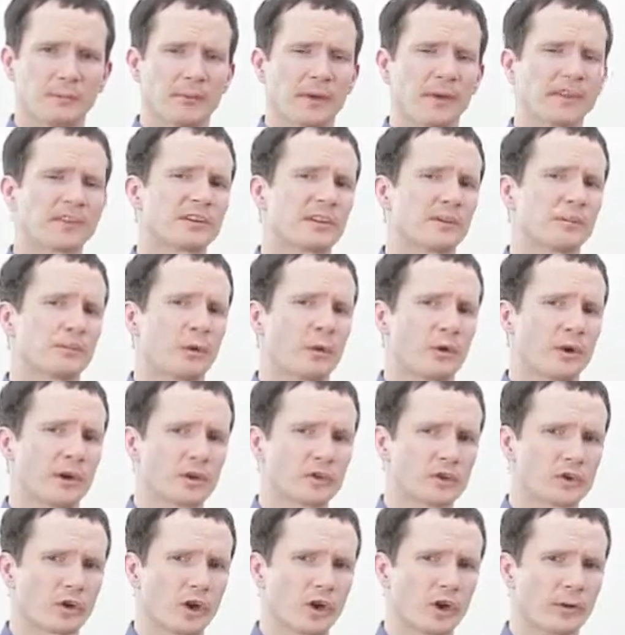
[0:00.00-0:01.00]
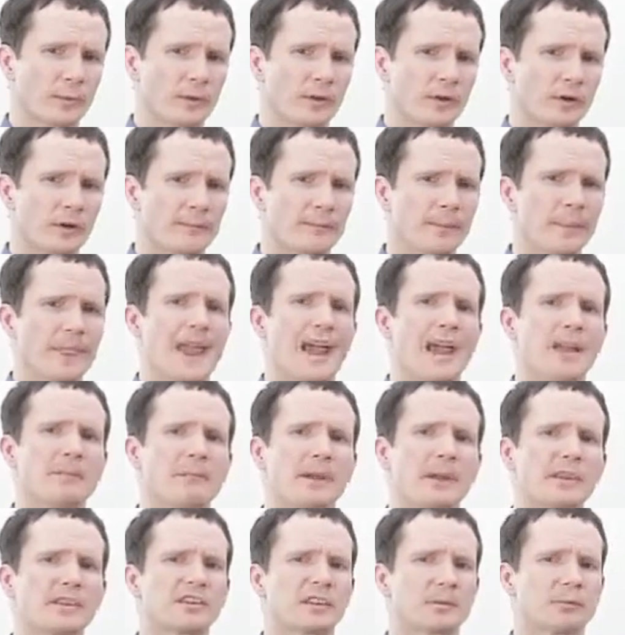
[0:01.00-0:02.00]
makes it more enjoyable, and
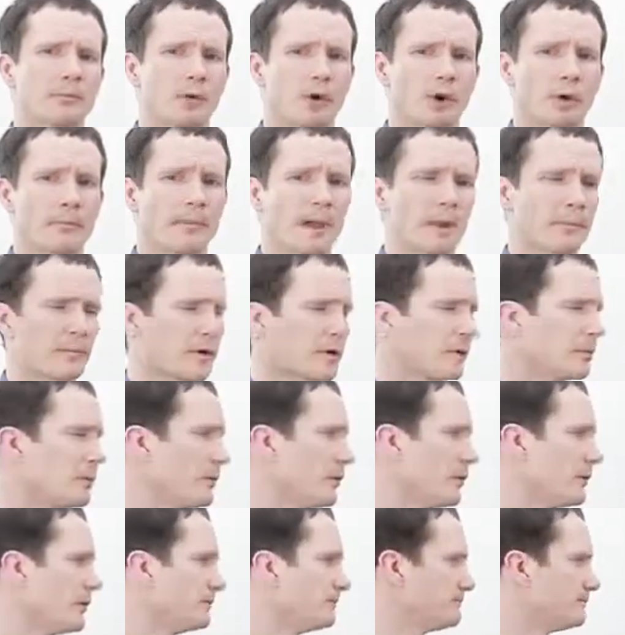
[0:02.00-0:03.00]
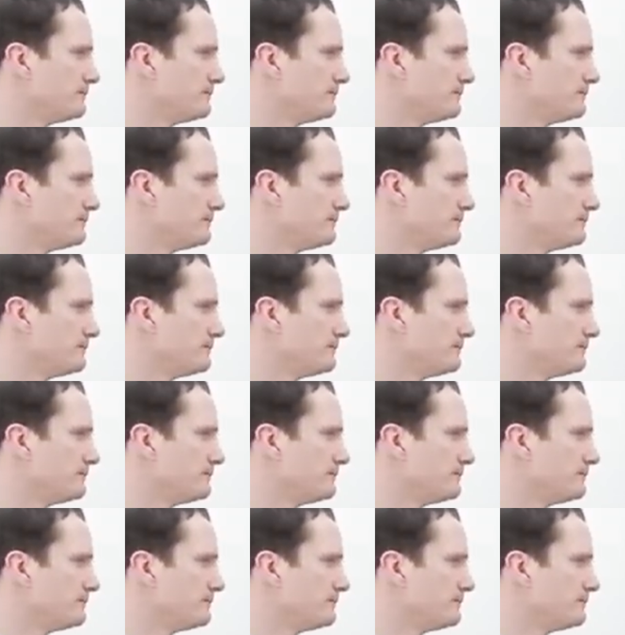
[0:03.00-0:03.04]
makes it more memorable.